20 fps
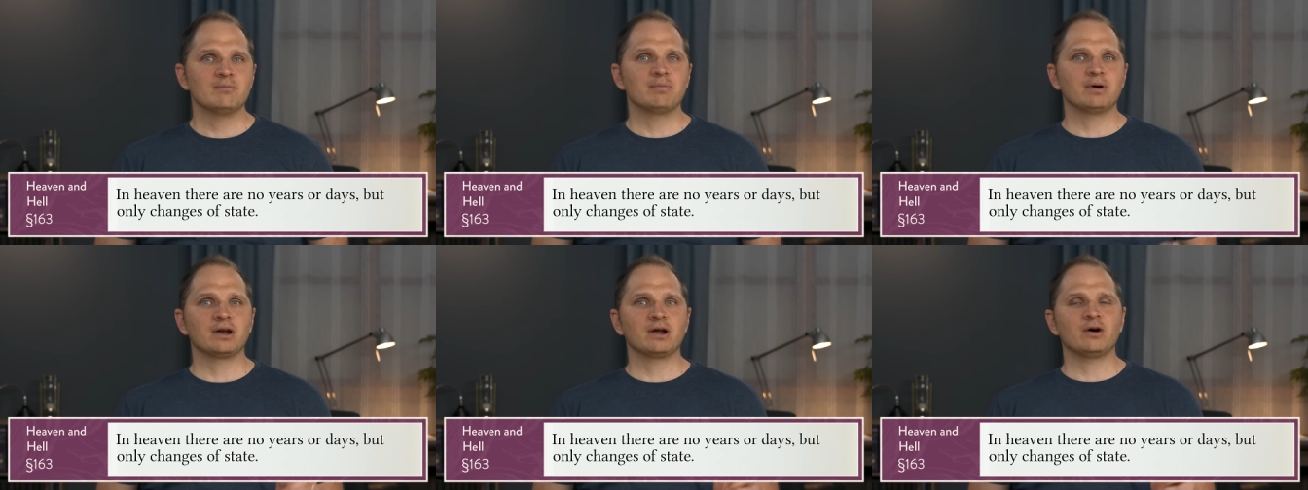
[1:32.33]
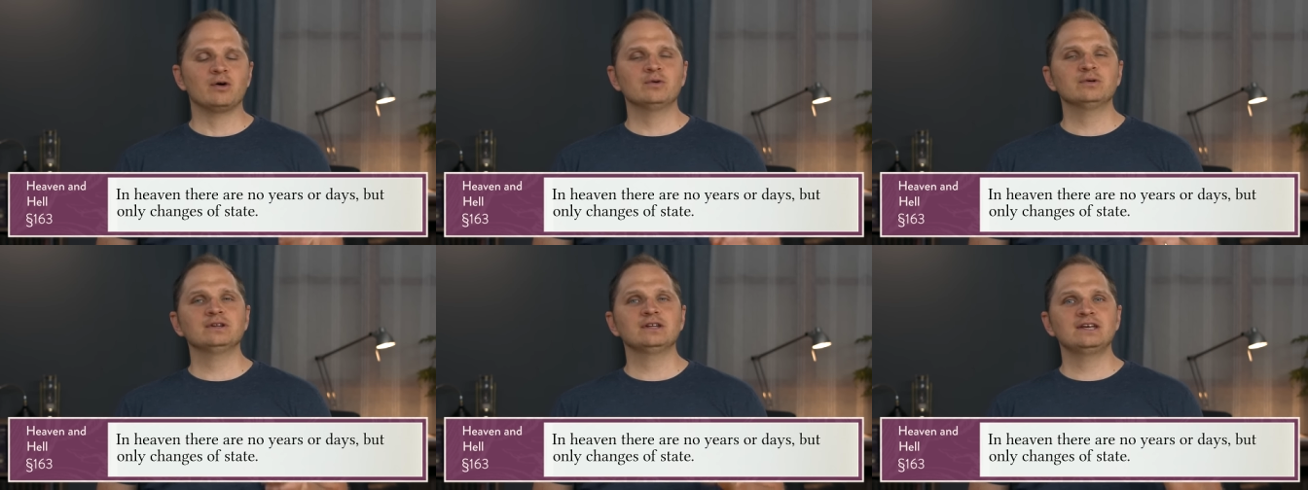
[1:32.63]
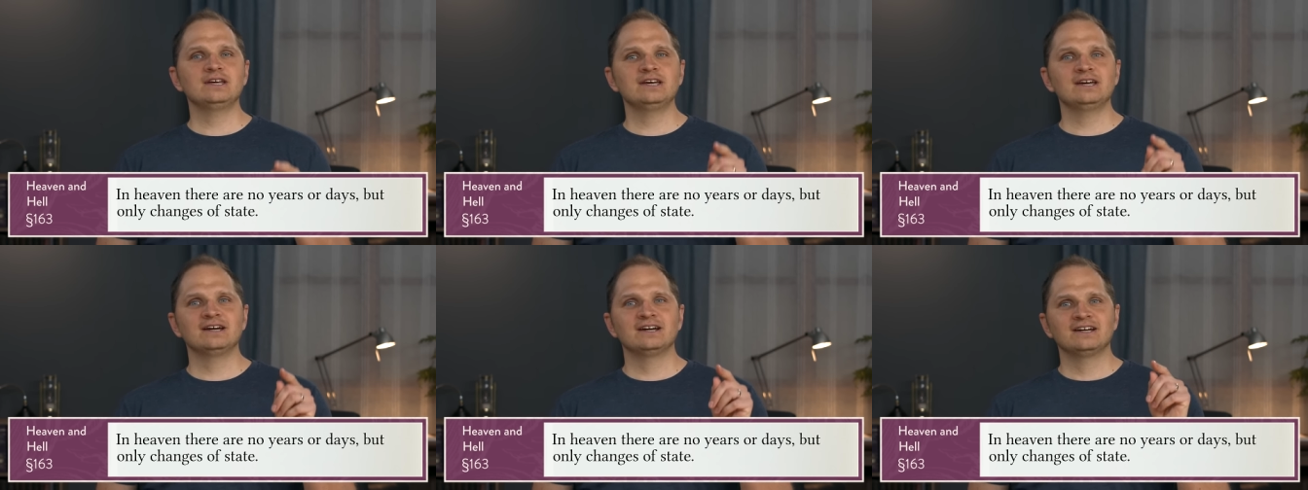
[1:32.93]
but
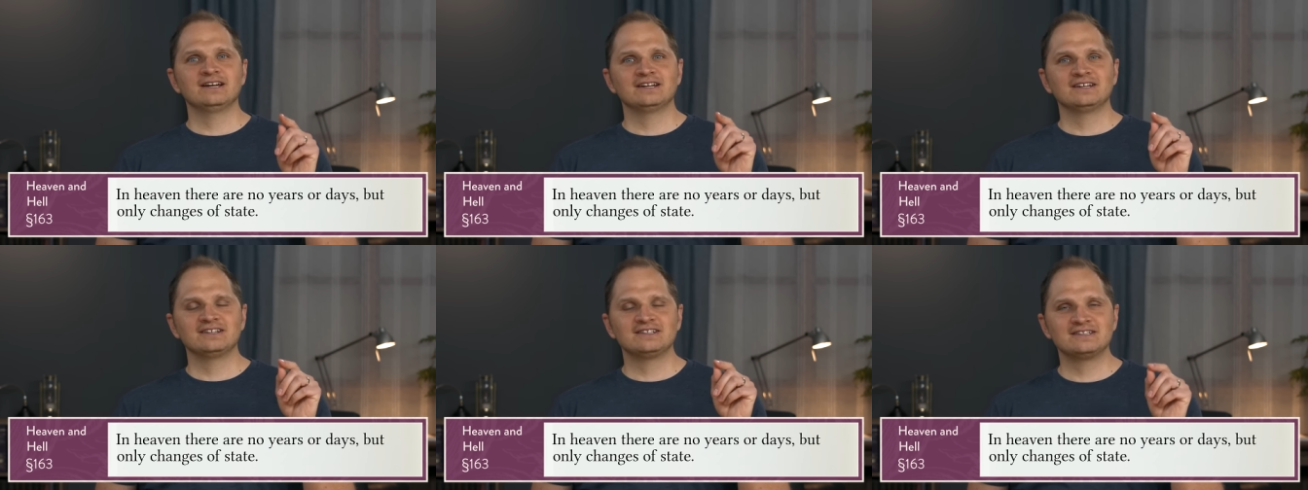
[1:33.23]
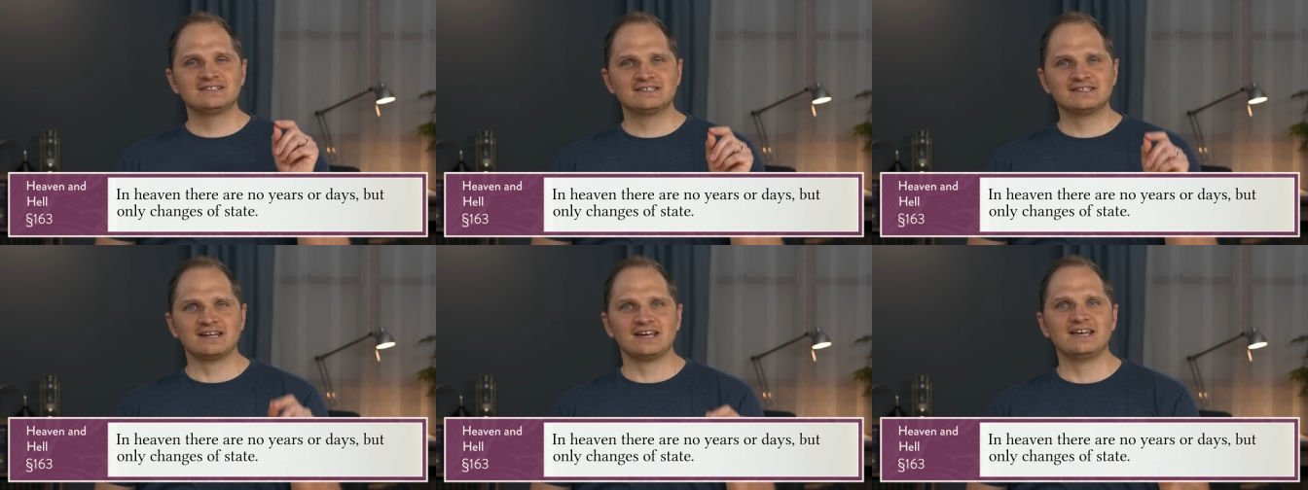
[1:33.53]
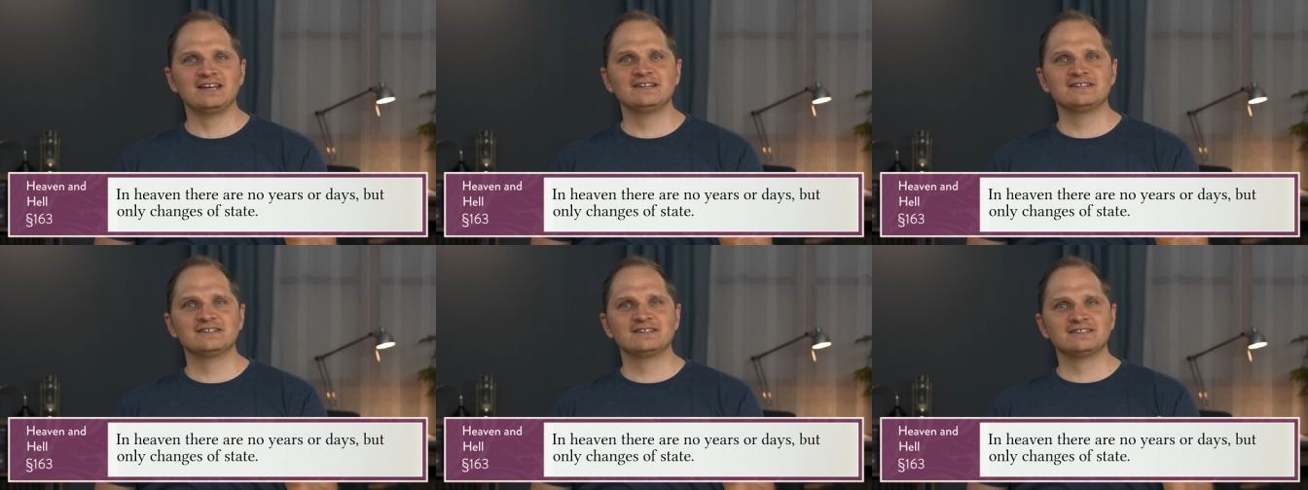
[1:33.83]
only
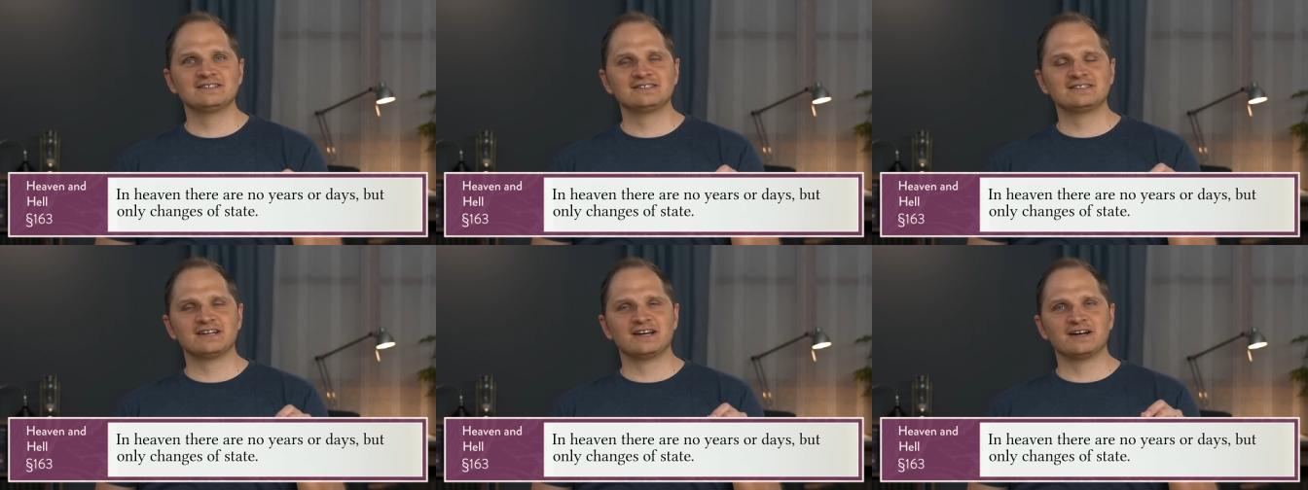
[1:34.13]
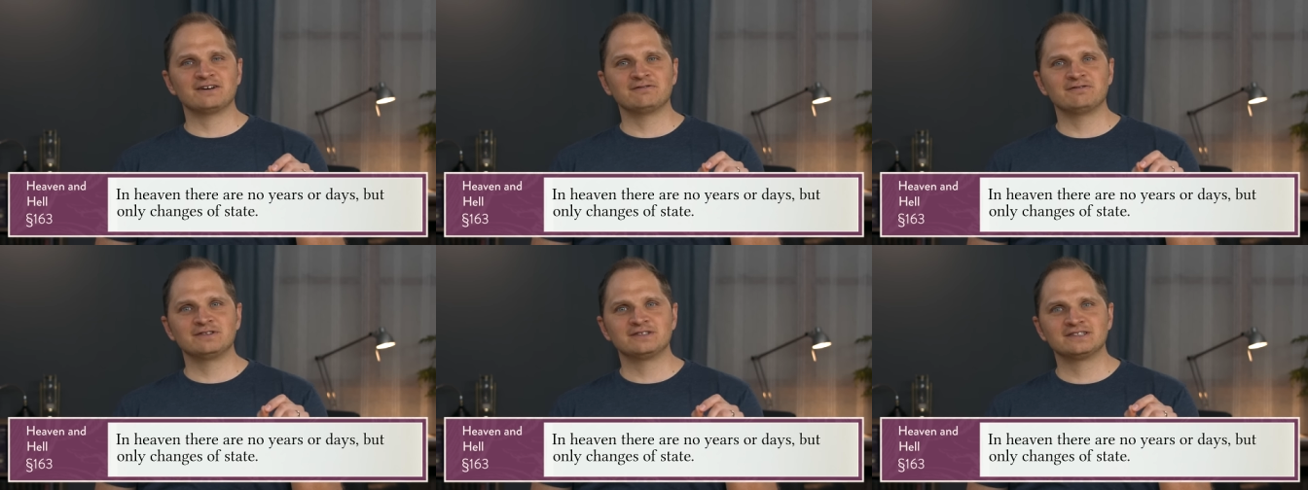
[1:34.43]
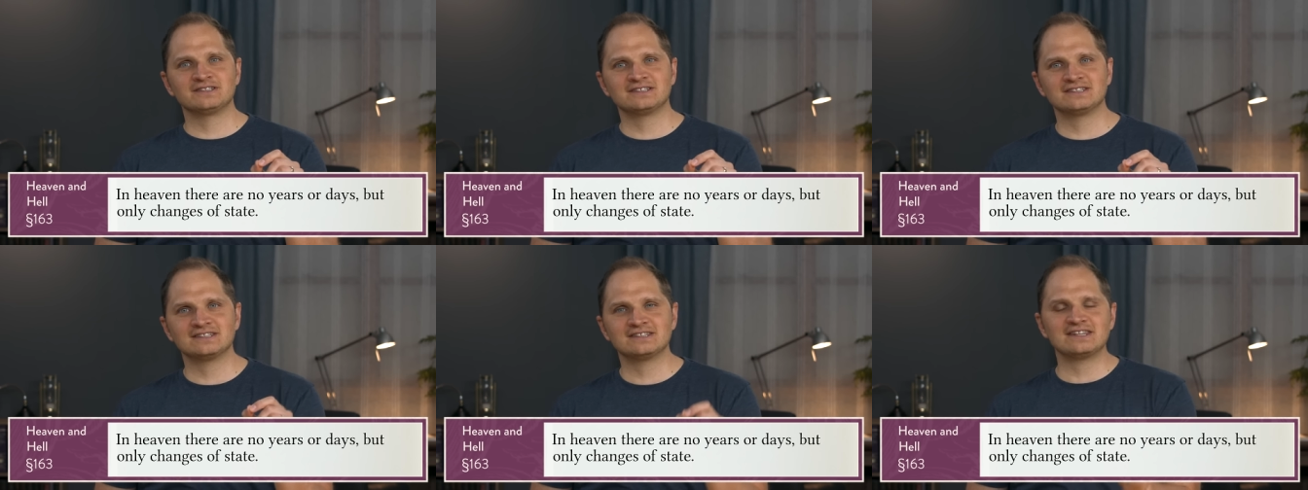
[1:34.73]
changes of
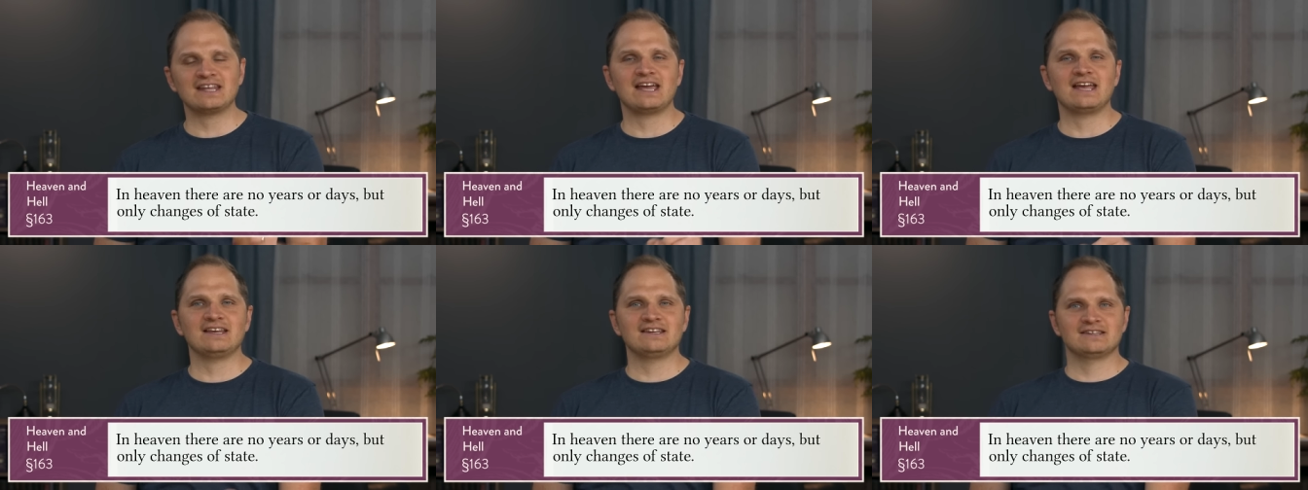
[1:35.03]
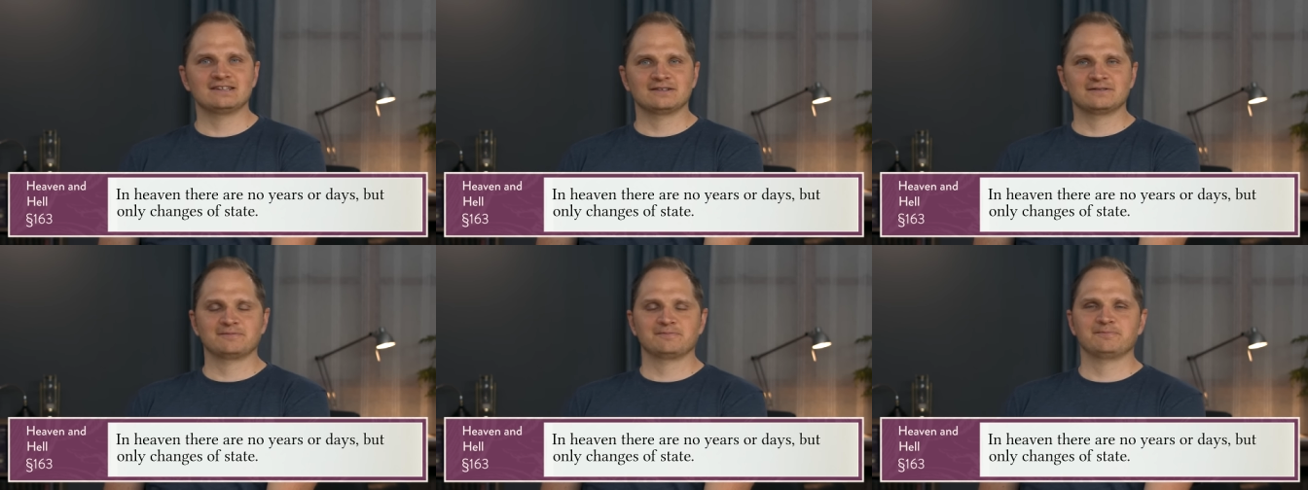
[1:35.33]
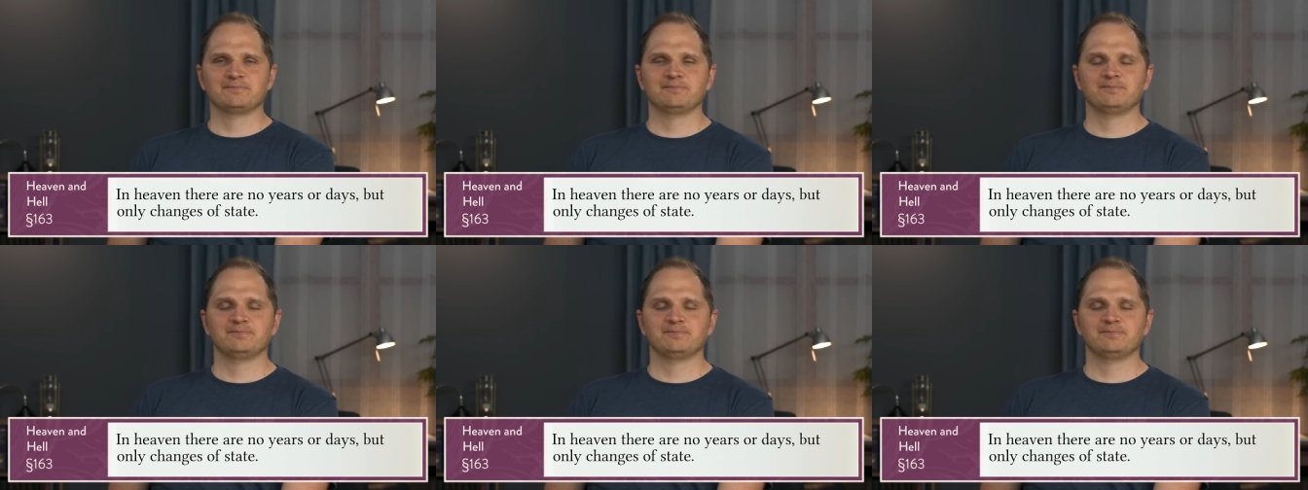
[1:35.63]
state.